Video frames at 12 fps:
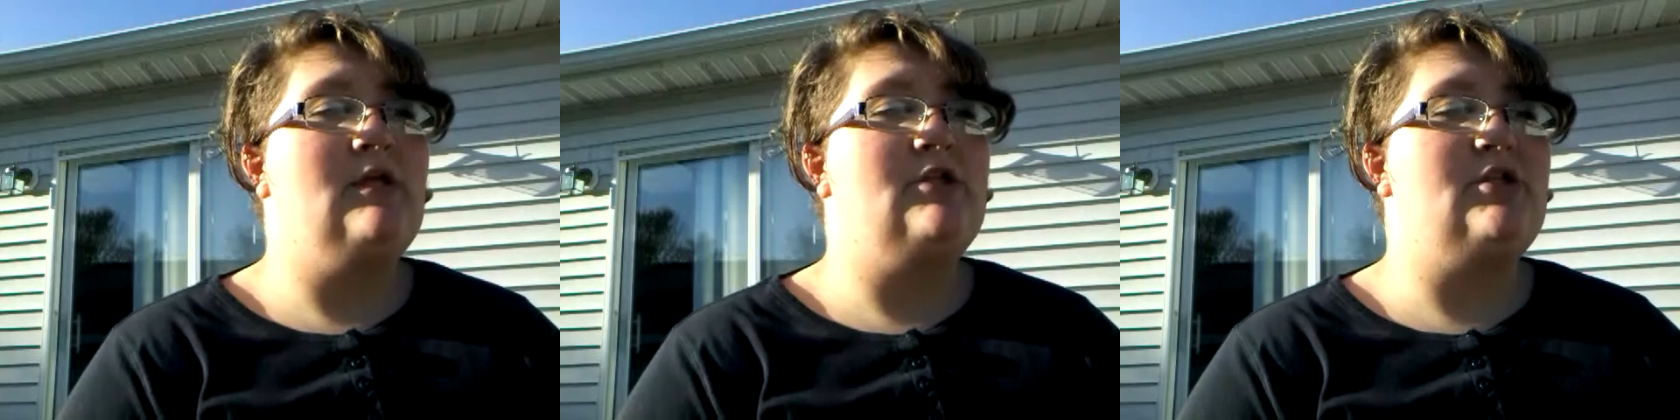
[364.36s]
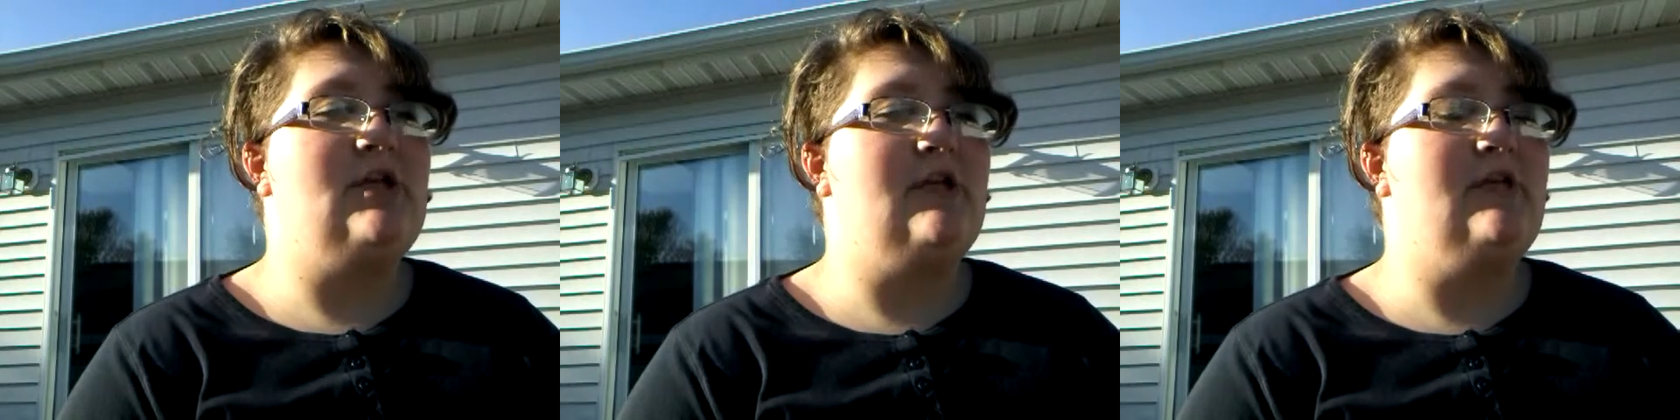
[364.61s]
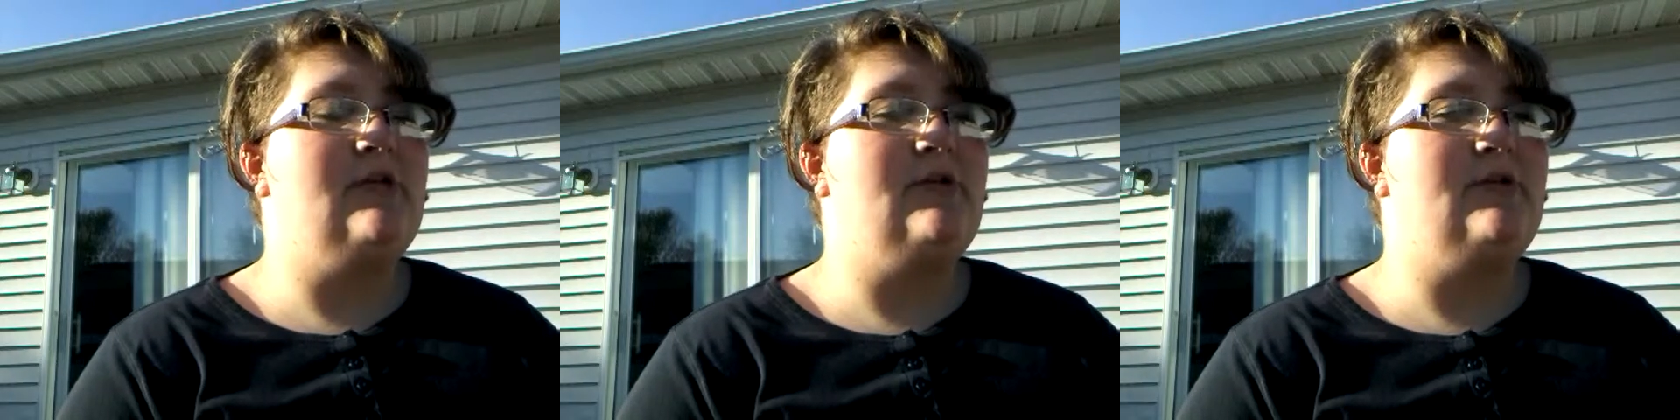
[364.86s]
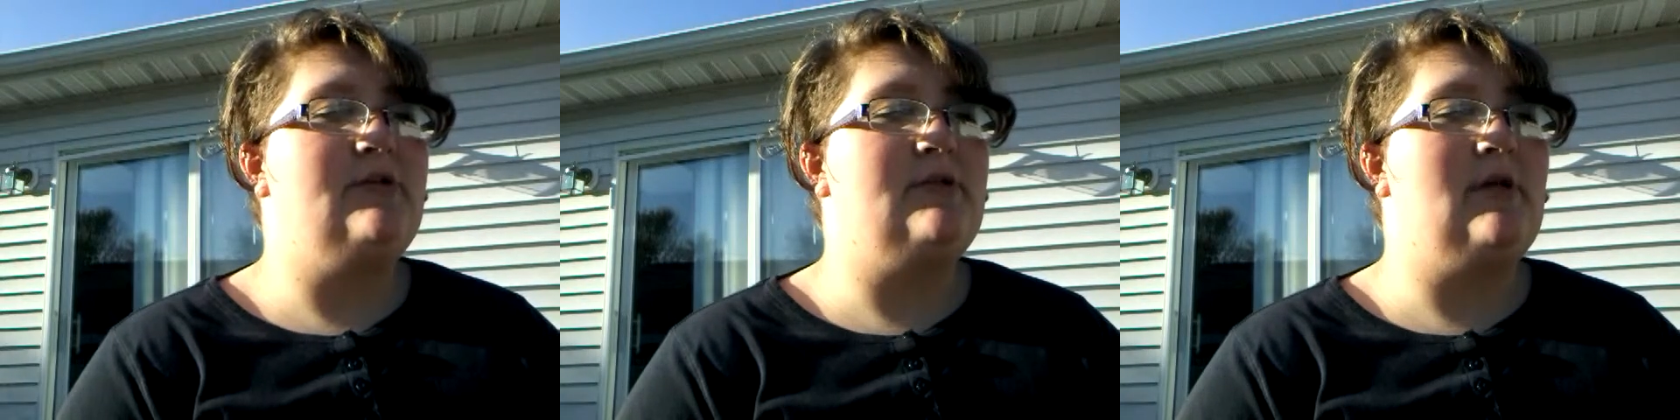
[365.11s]

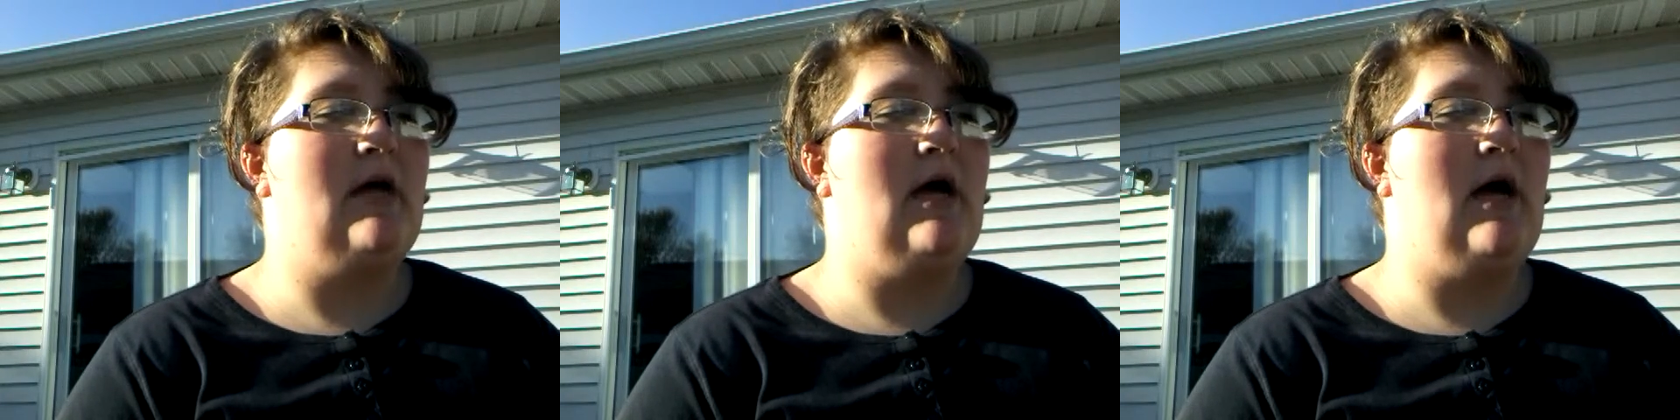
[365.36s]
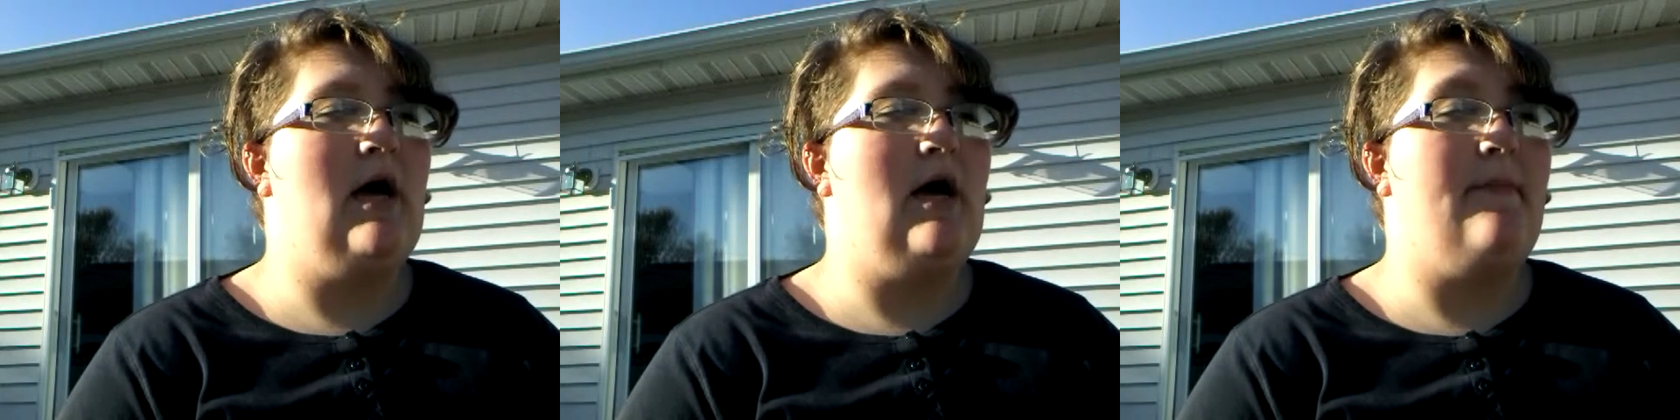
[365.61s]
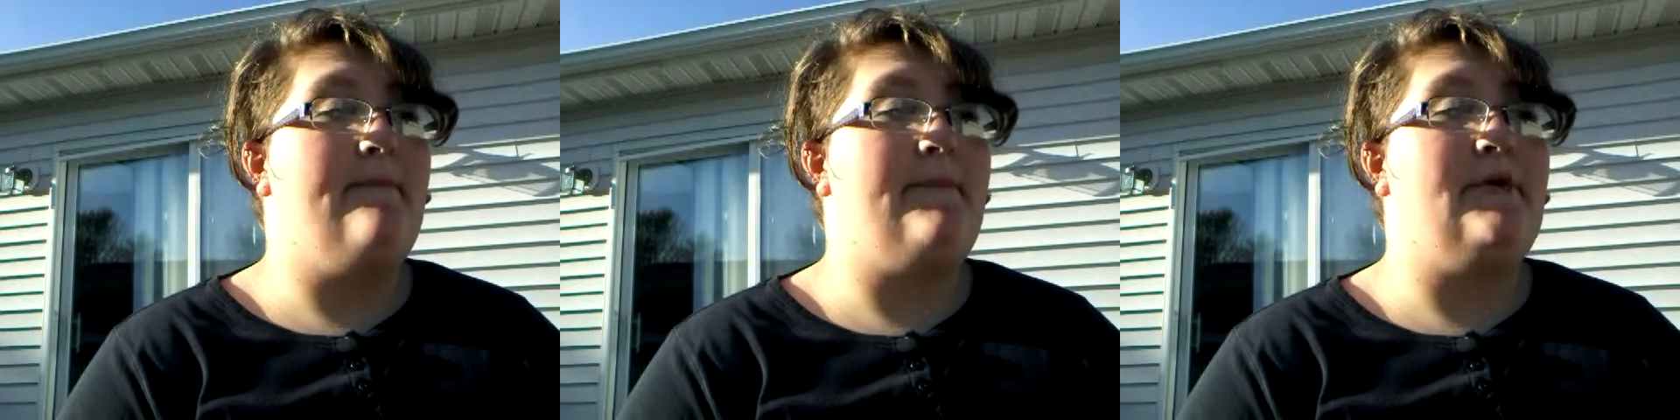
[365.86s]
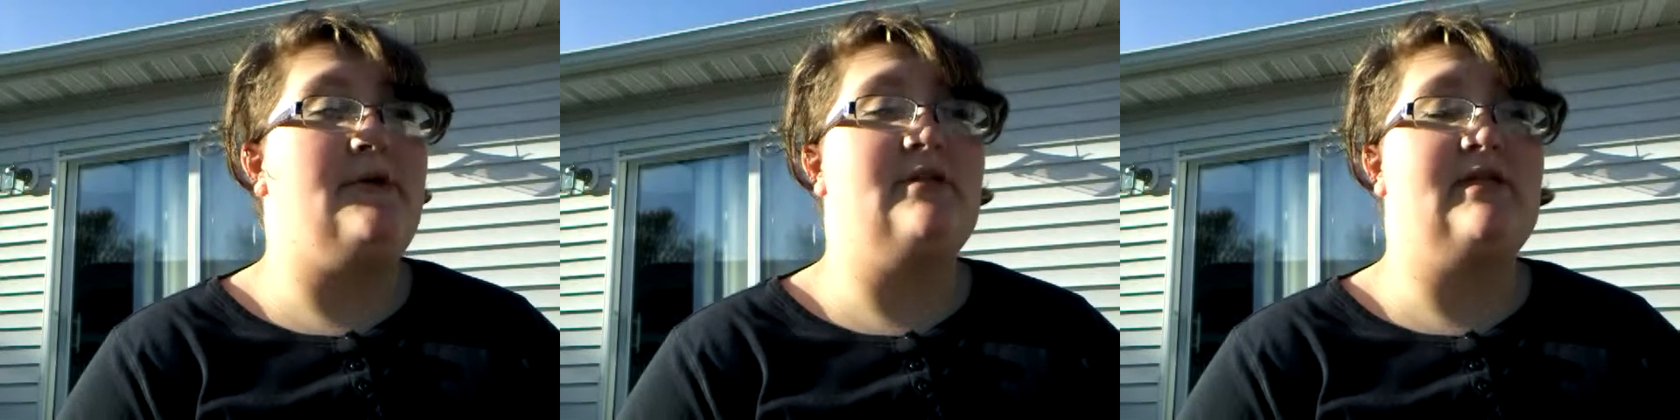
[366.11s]
Chandler's
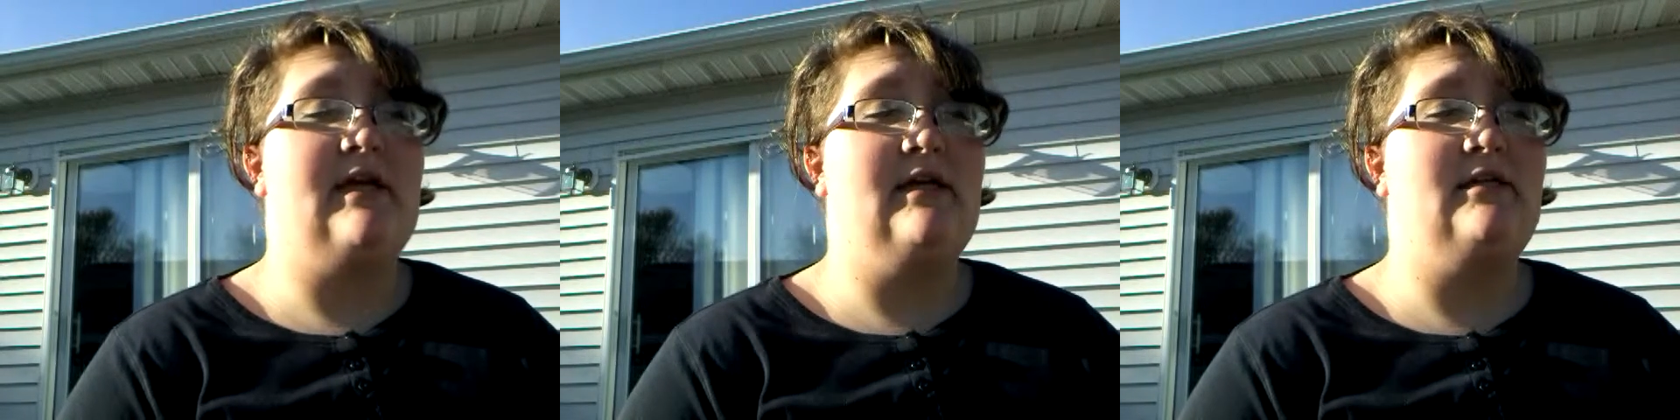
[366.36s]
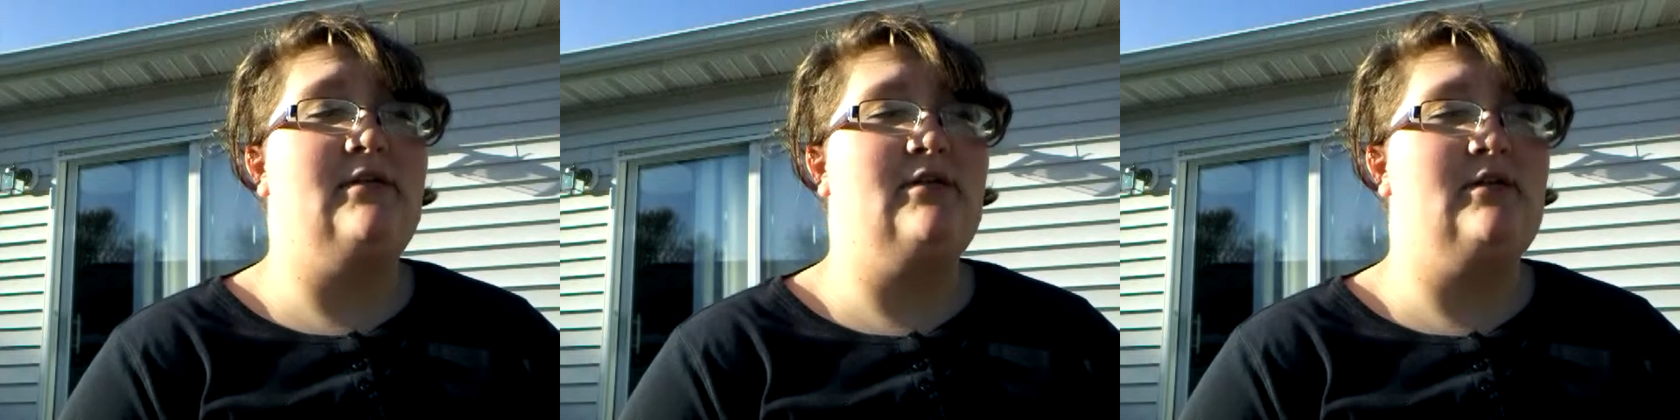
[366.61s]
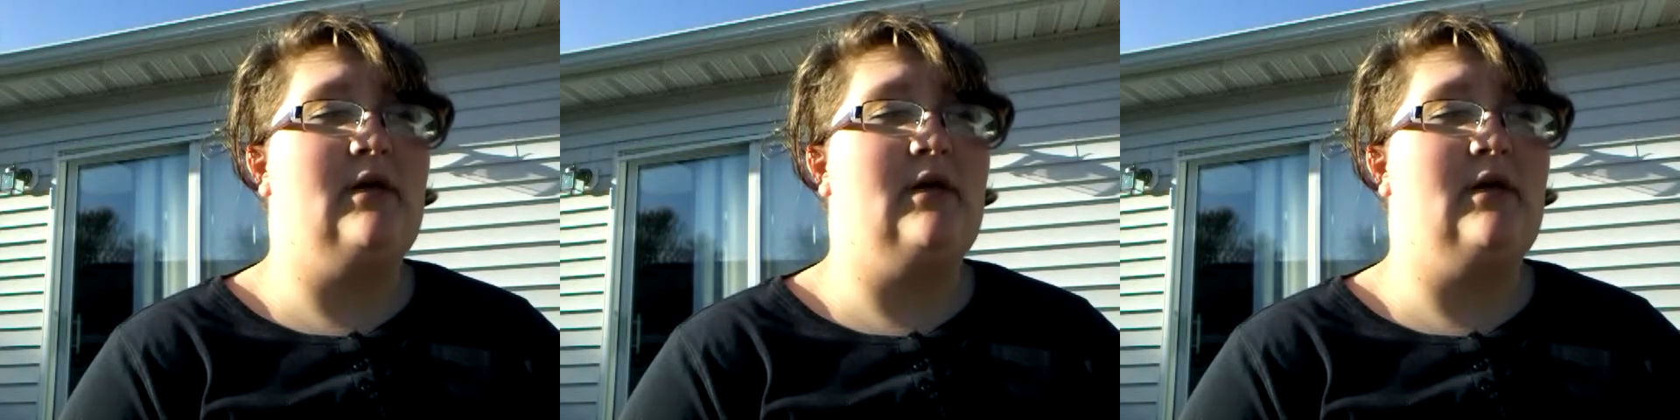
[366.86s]
birth sex,